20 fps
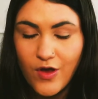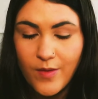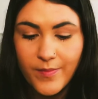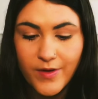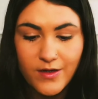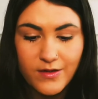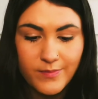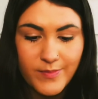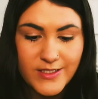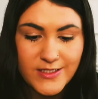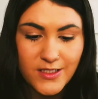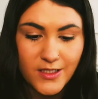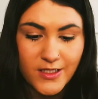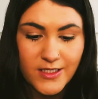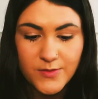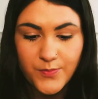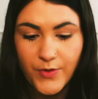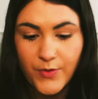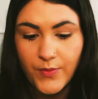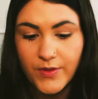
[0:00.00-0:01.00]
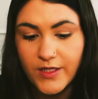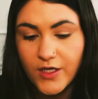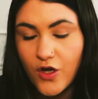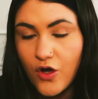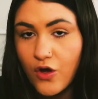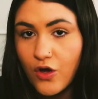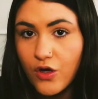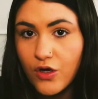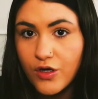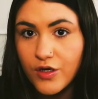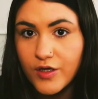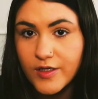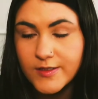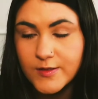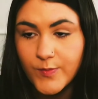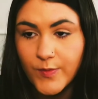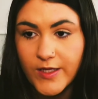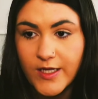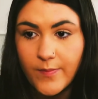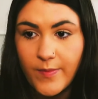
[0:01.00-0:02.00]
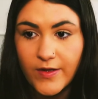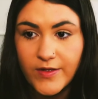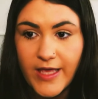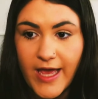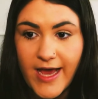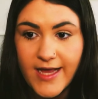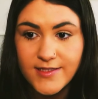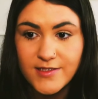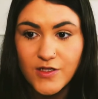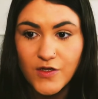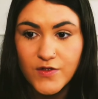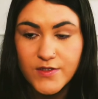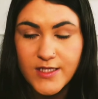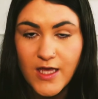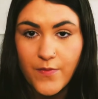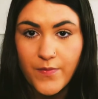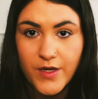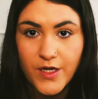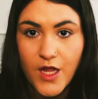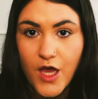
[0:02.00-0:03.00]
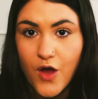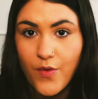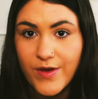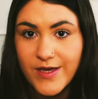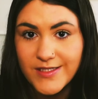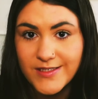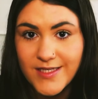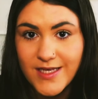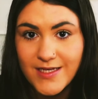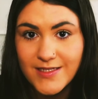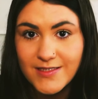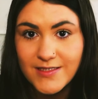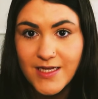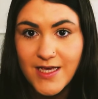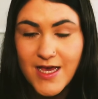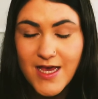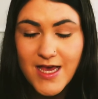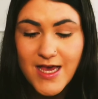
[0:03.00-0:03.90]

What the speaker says: I'm going to basically explain what they are, explain about the Hatstalls that we know exist,